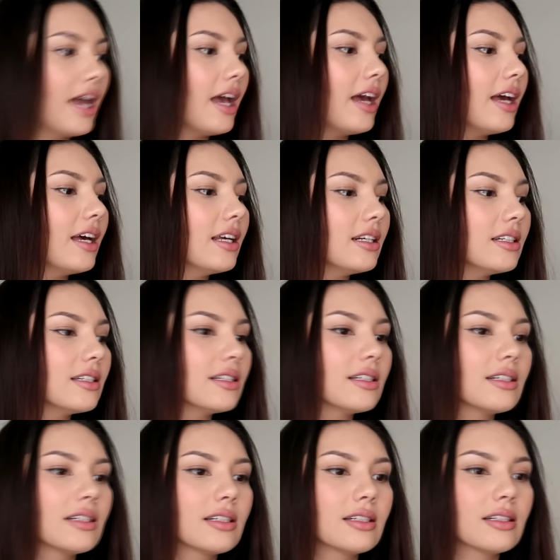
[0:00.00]

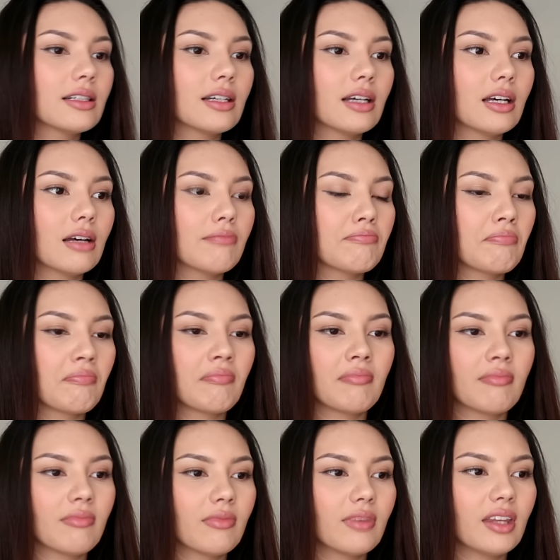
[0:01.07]
And
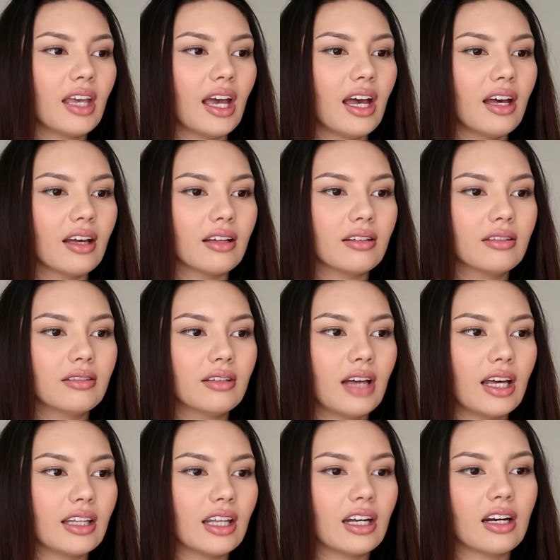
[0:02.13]
yeah,
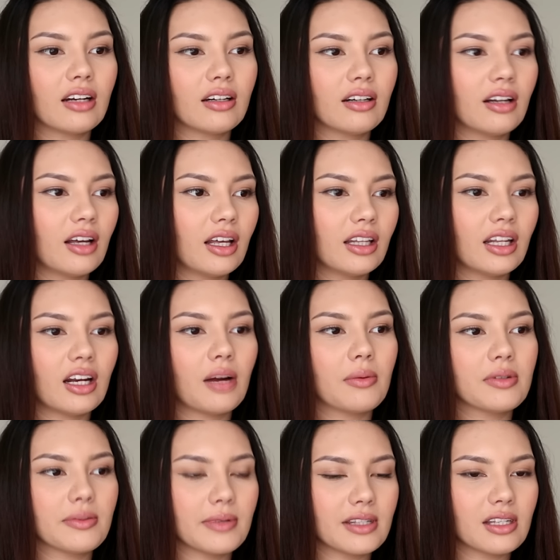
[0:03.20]
and then I
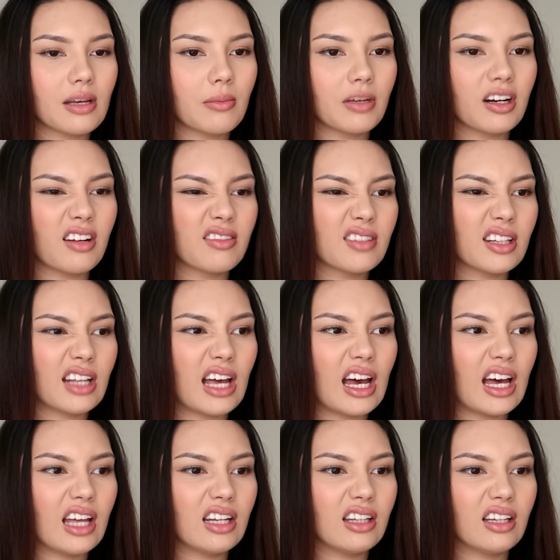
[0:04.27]
was with someone after
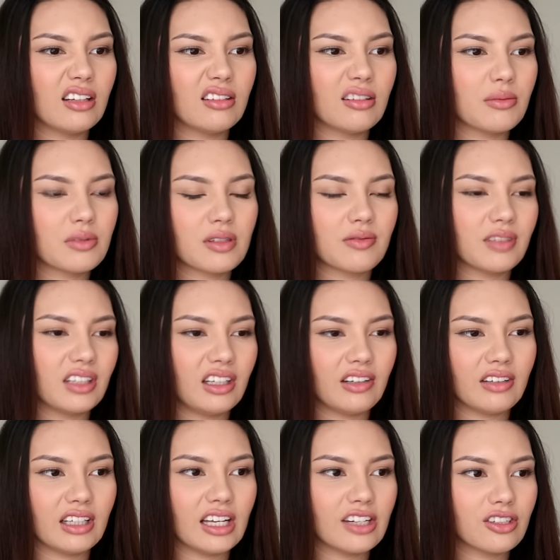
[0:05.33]
that, and then I wasn't really a
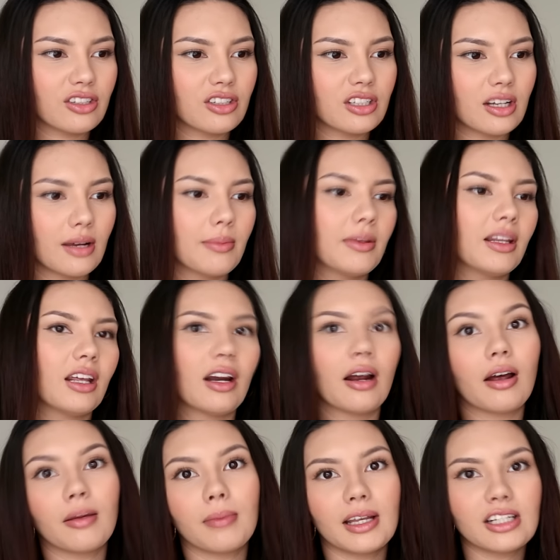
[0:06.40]
relationship, and then
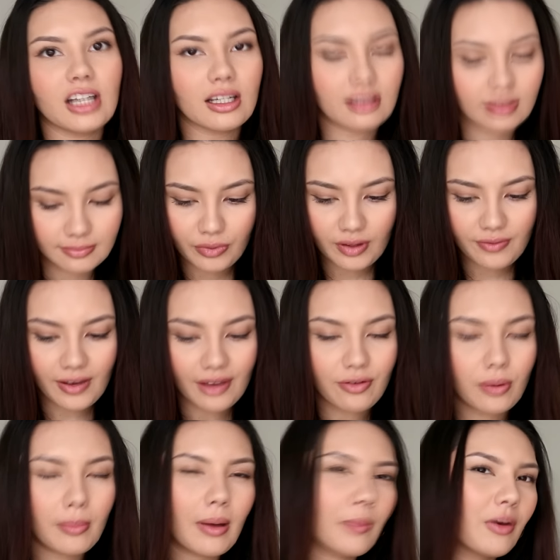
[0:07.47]
I met Jackson.
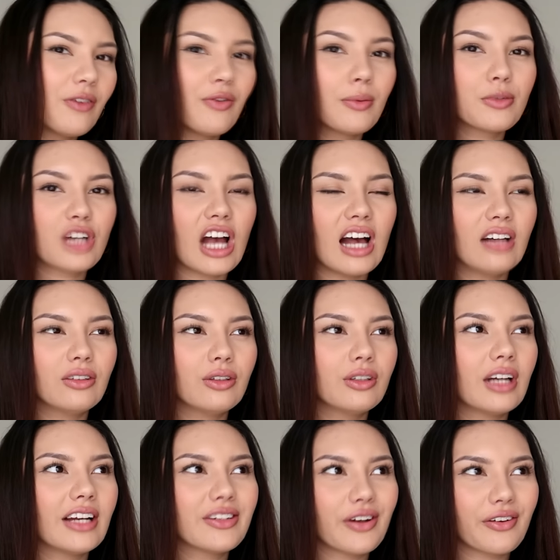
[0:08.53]
Favorite memory from
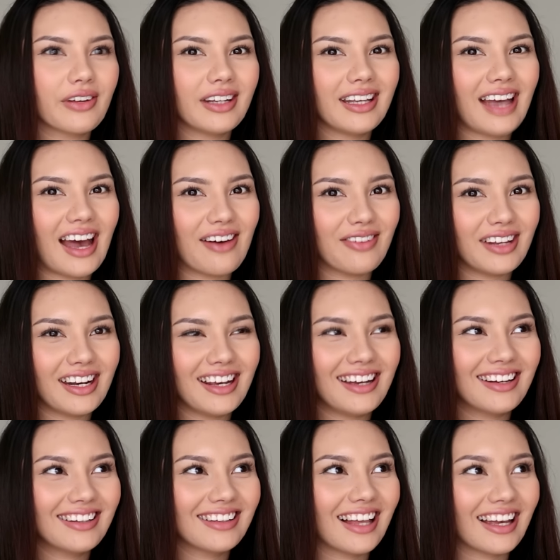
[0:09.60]
childhood? I don't really have
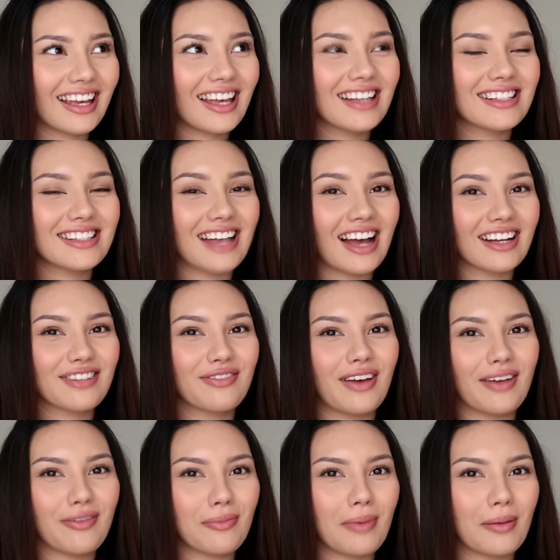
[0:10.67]
any like exact
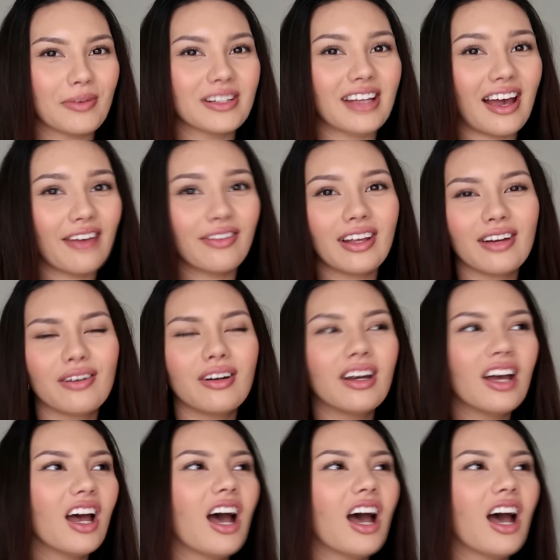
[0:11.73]
favorite memories. I have a